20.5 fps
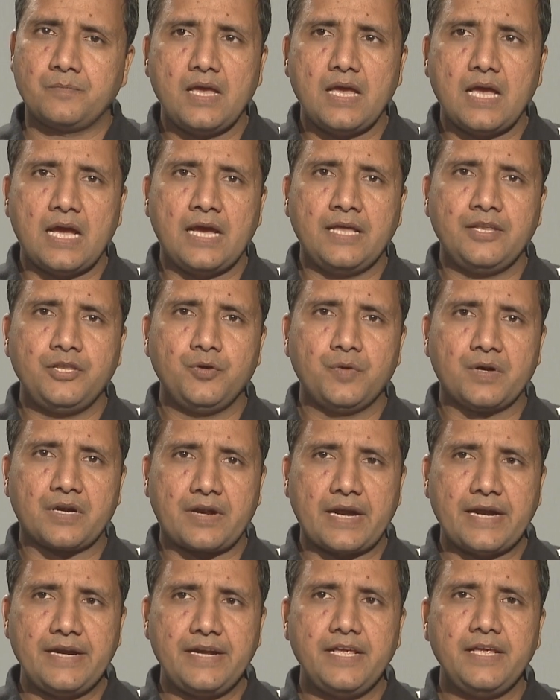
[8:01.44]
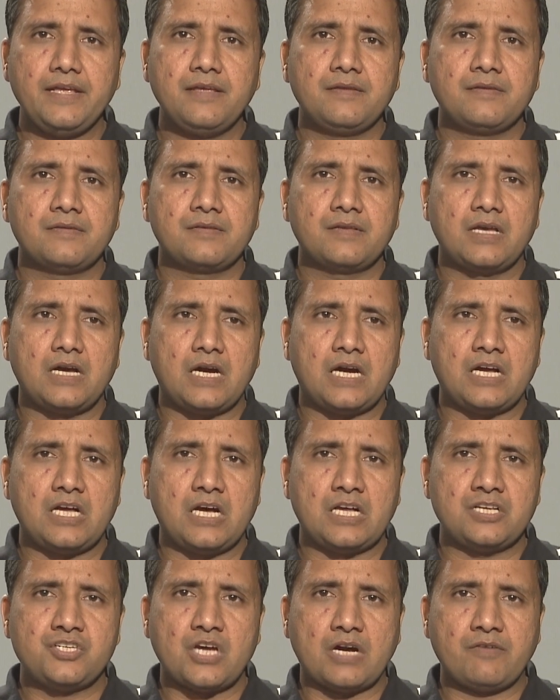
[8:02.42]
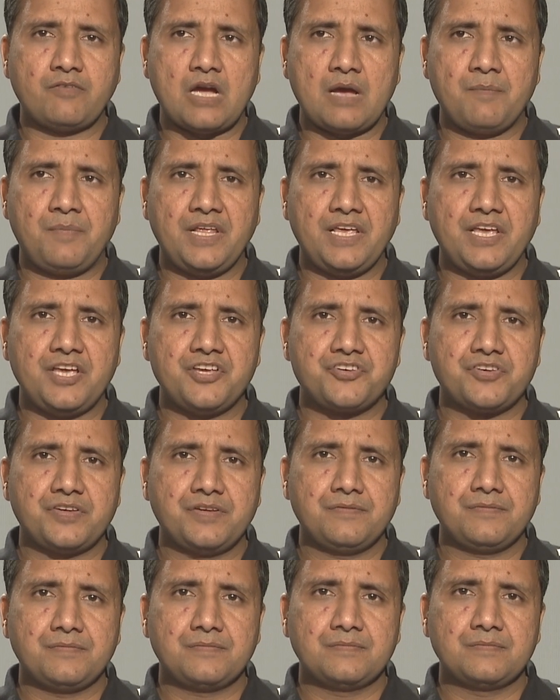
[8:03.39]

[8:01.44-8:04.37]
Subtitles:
and you are writing a Java application.